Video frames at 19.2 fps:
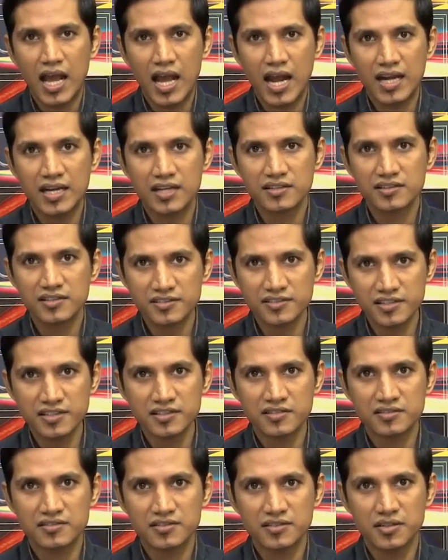And this
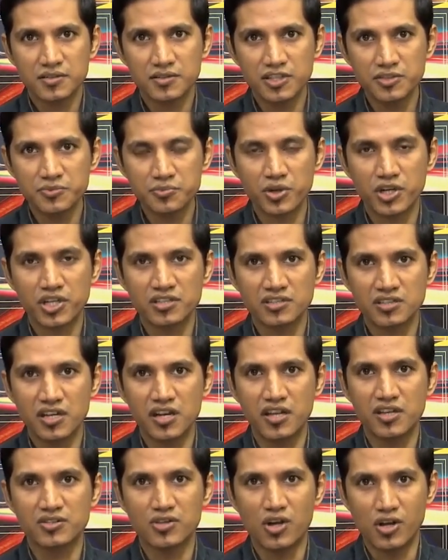
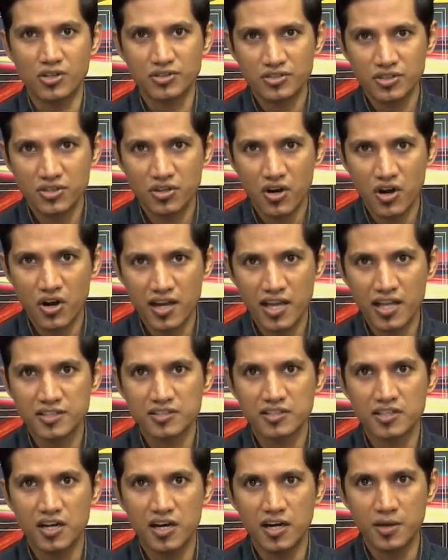potential is also called
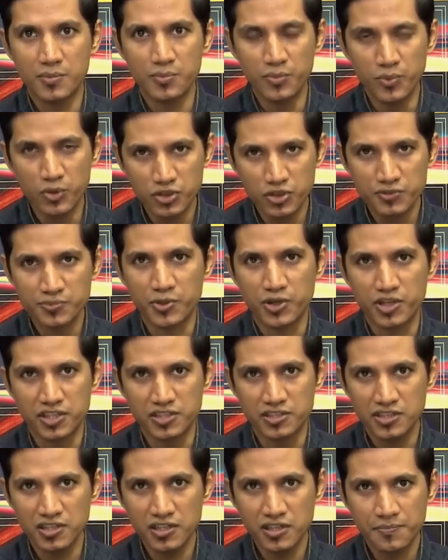as Morse
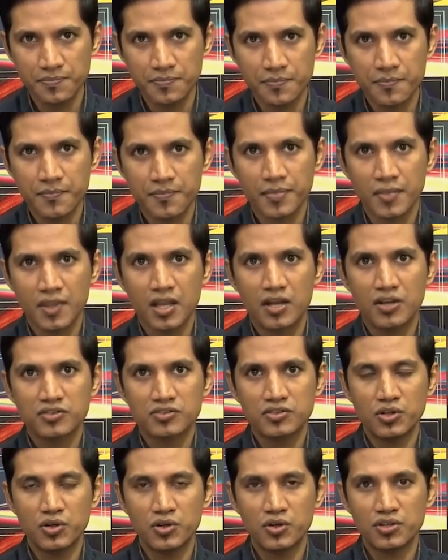potential.
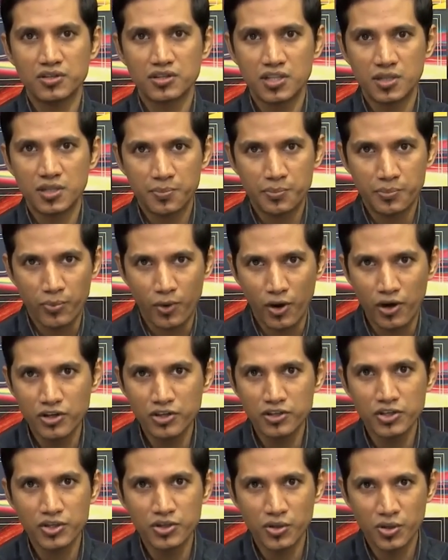So the
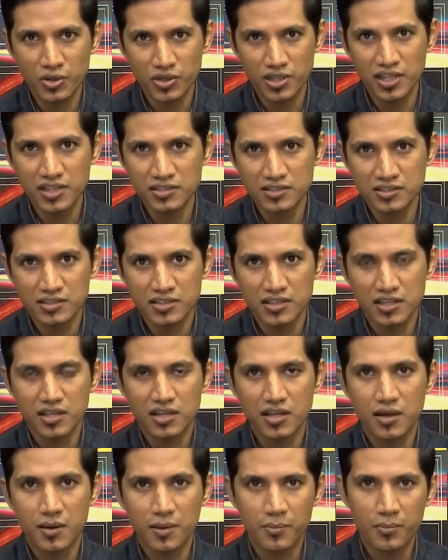point to note is
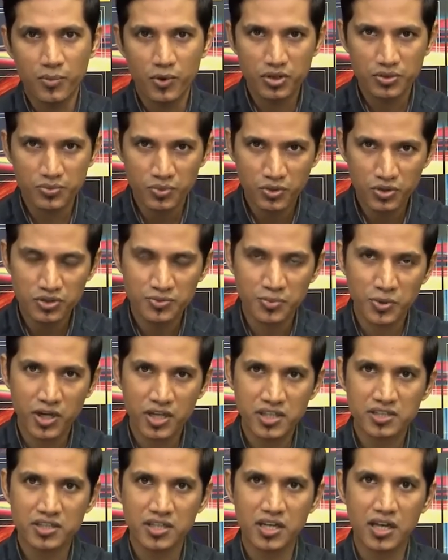both Morse
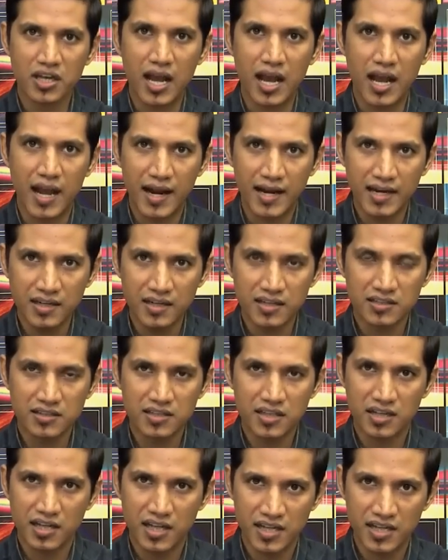potential and
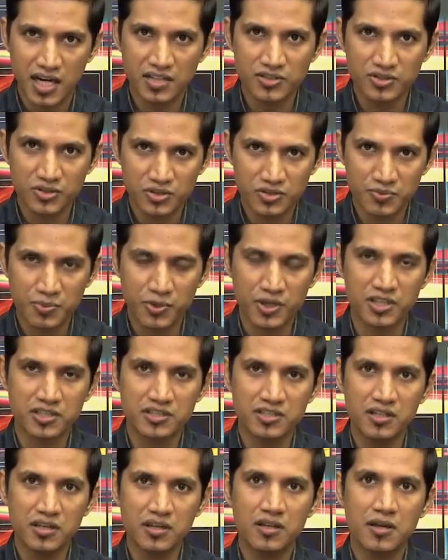the Lennard-Jones
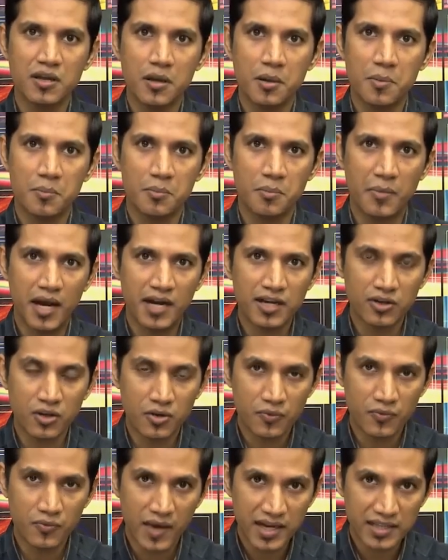potential might
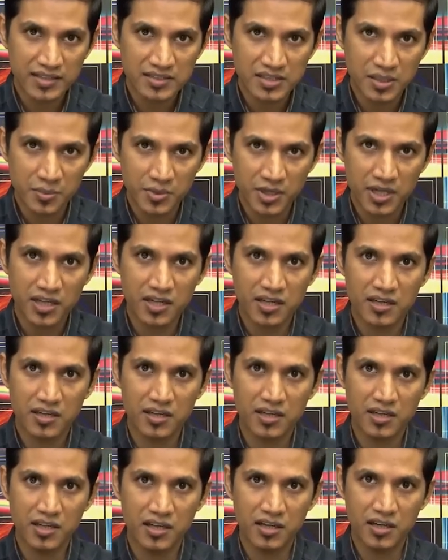look very
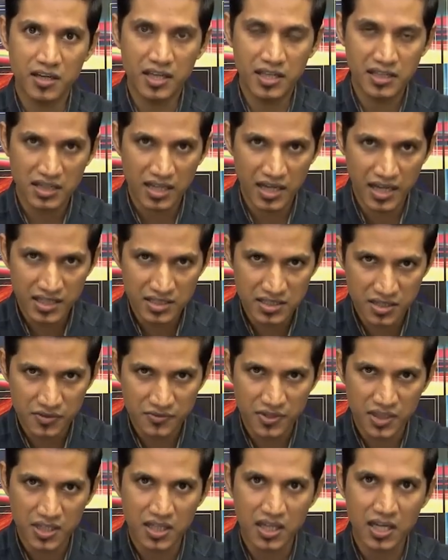similar in the nature
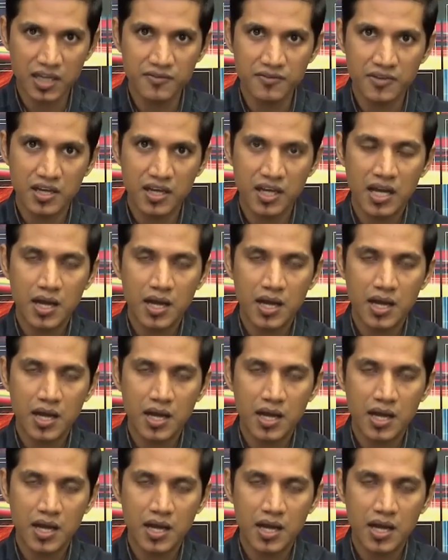of the curve,